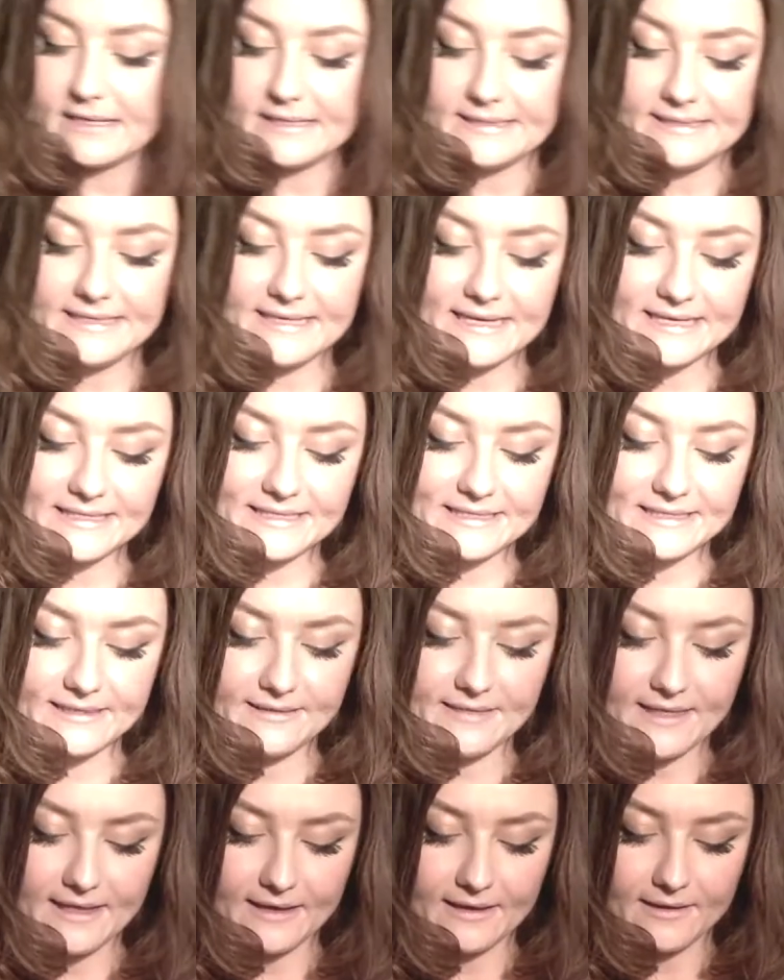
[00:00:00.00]
The next
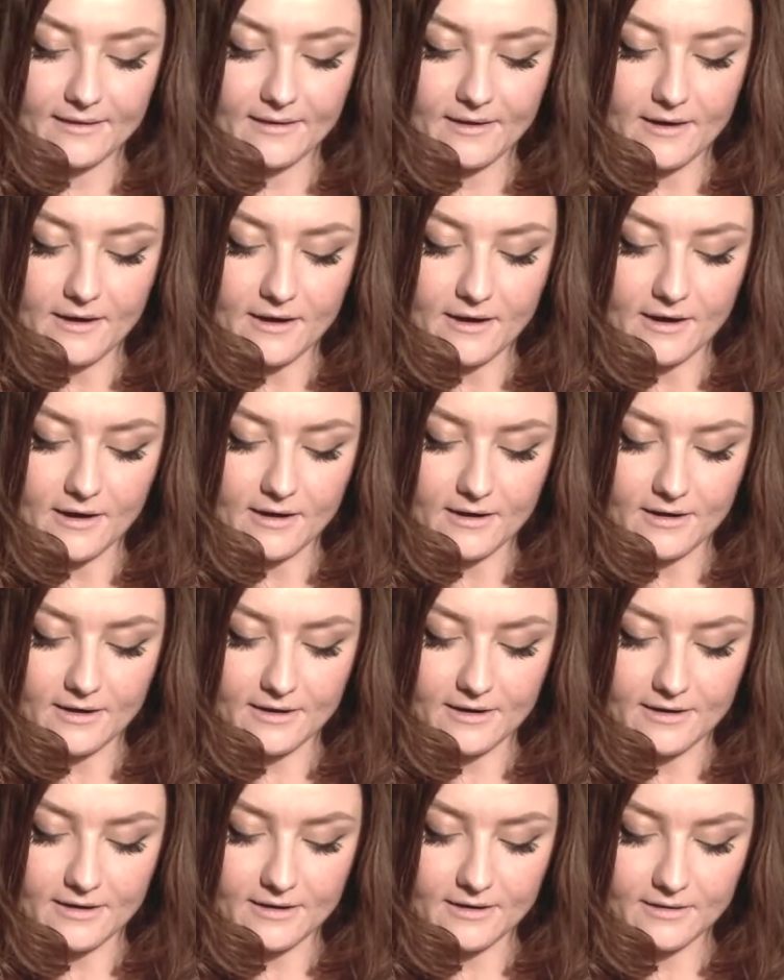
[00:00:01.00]
thing
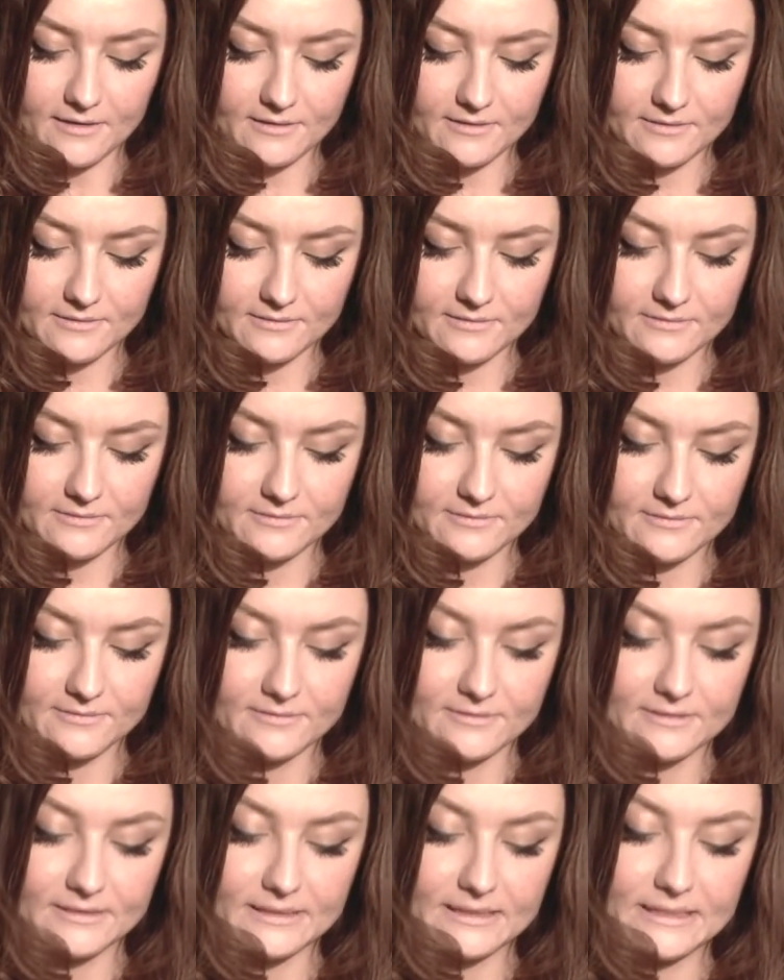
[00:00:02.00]
are
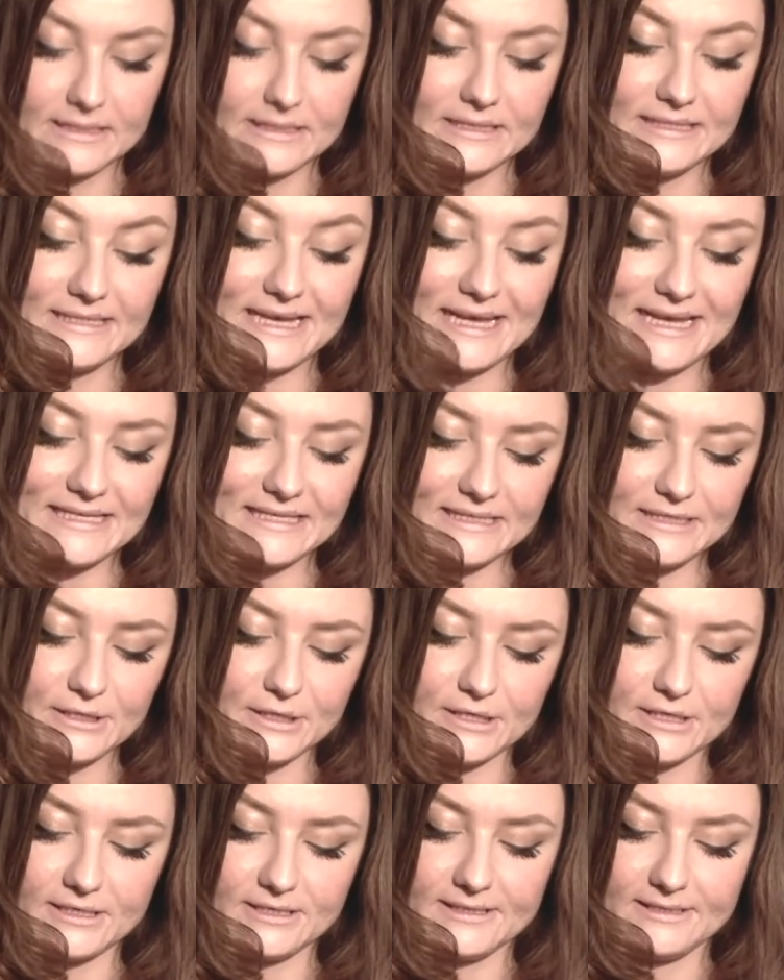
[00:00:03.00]

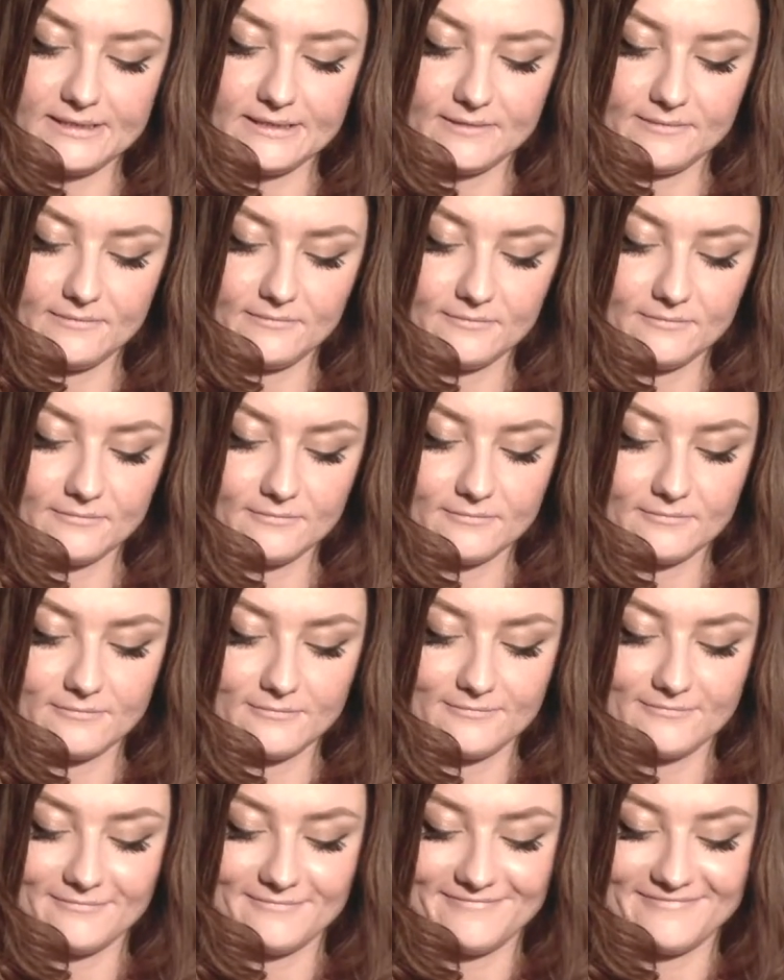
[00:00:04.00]
testers.
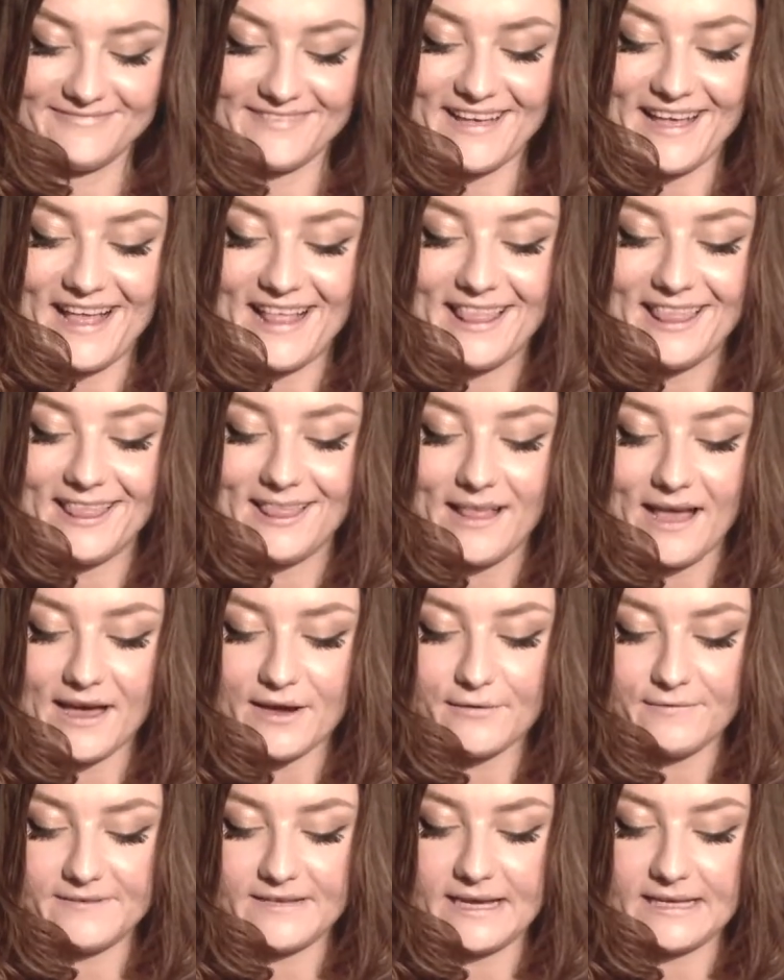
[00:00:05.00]
A lot
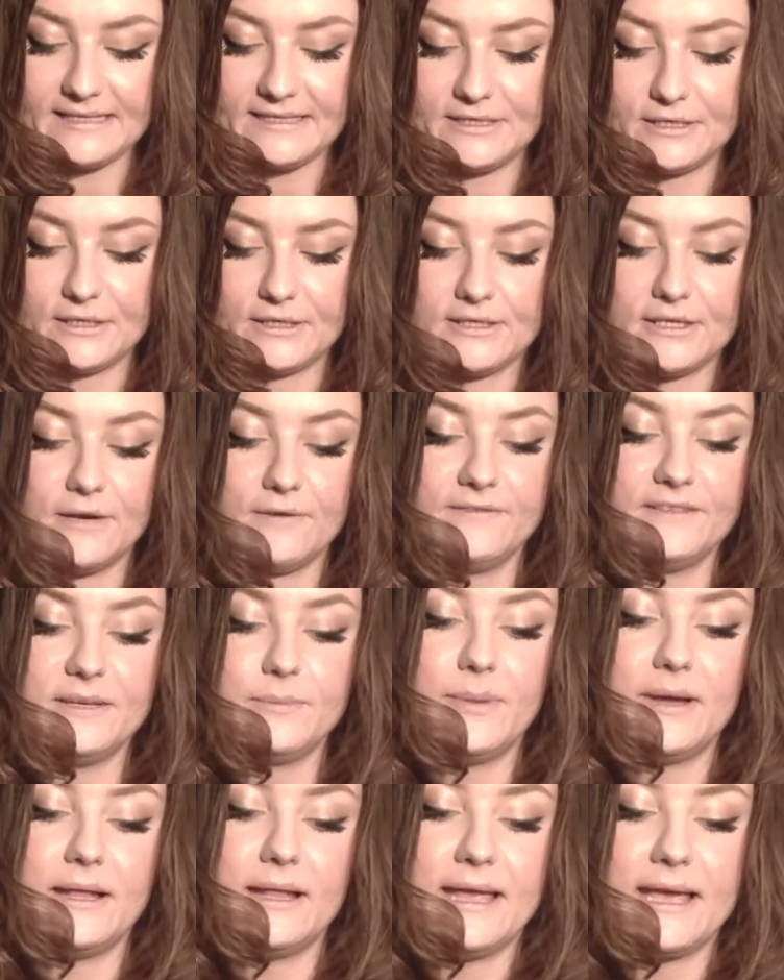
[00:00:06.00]
of testers of the
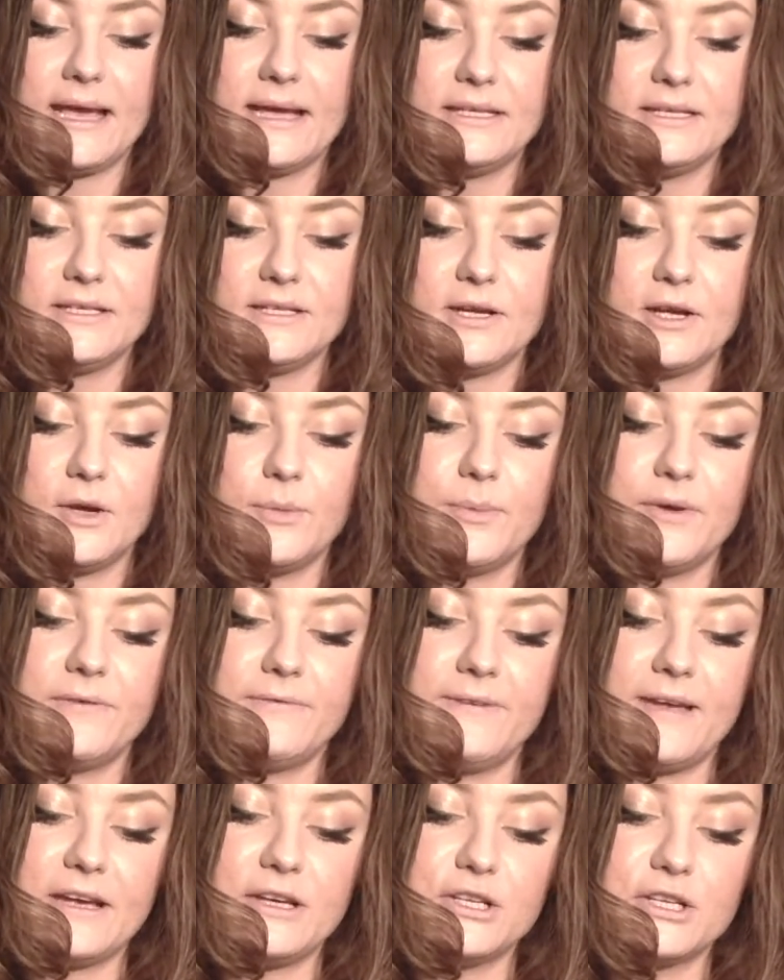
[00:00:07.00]
Balea Teint
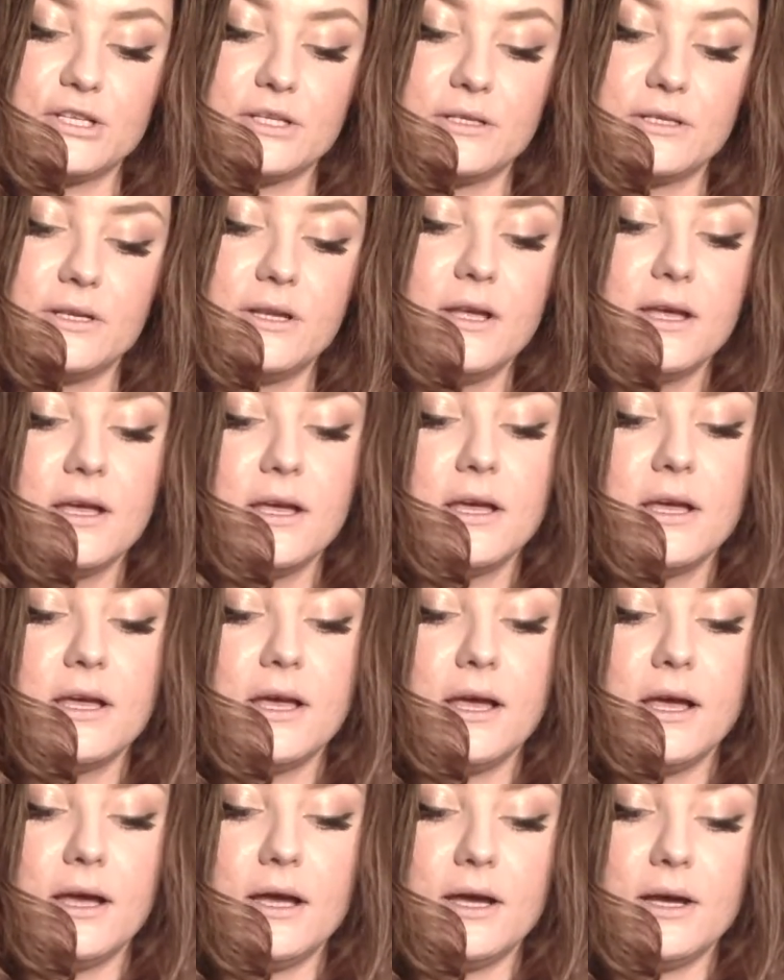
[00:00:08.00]
Perfection
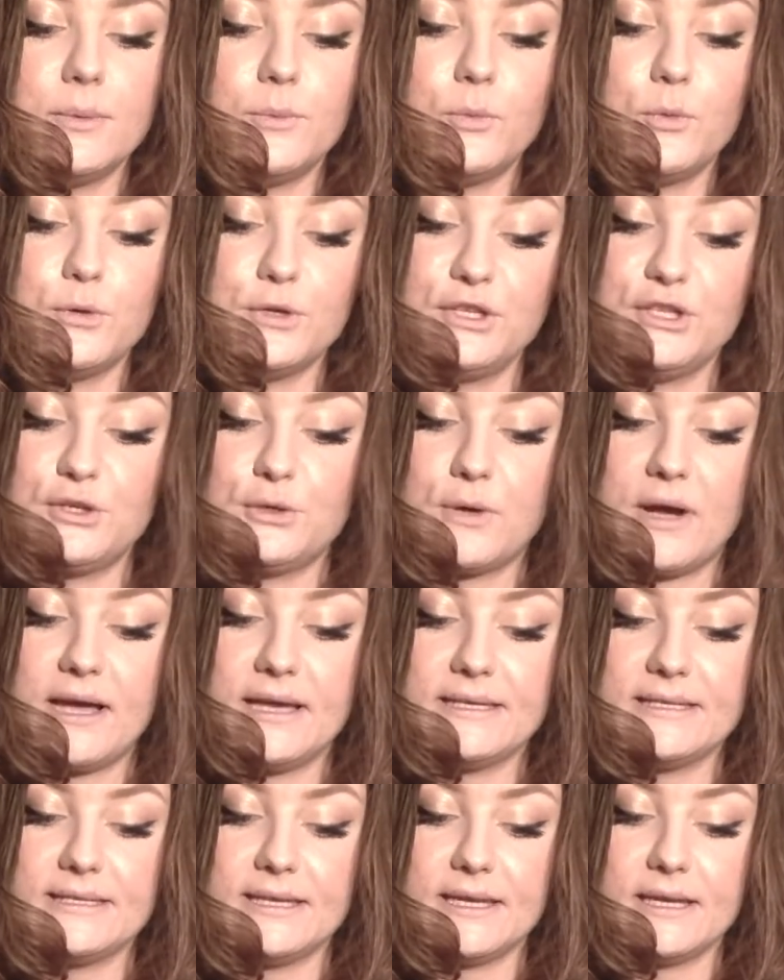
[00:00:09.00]

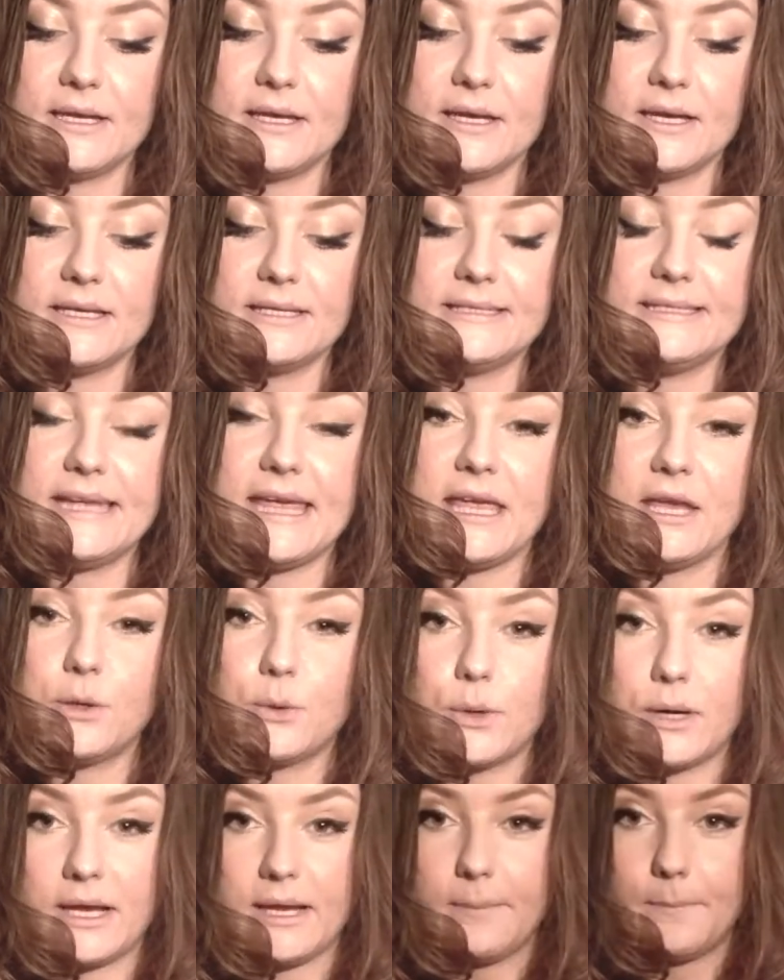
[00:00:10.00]
Moisturizing Day
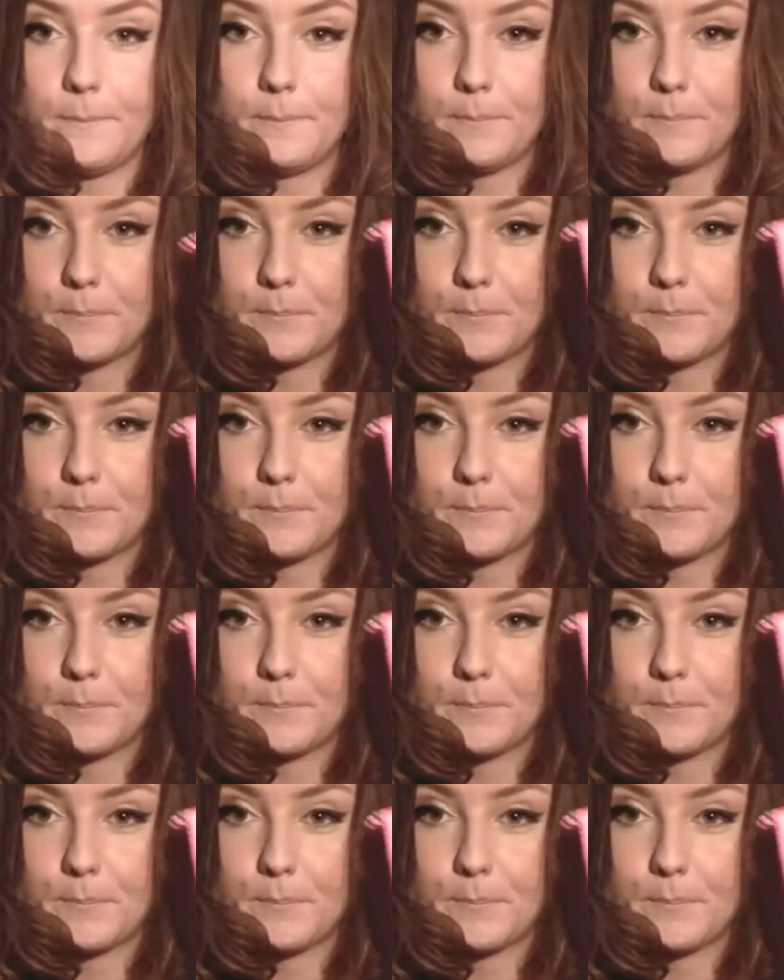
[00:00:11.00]
Cream.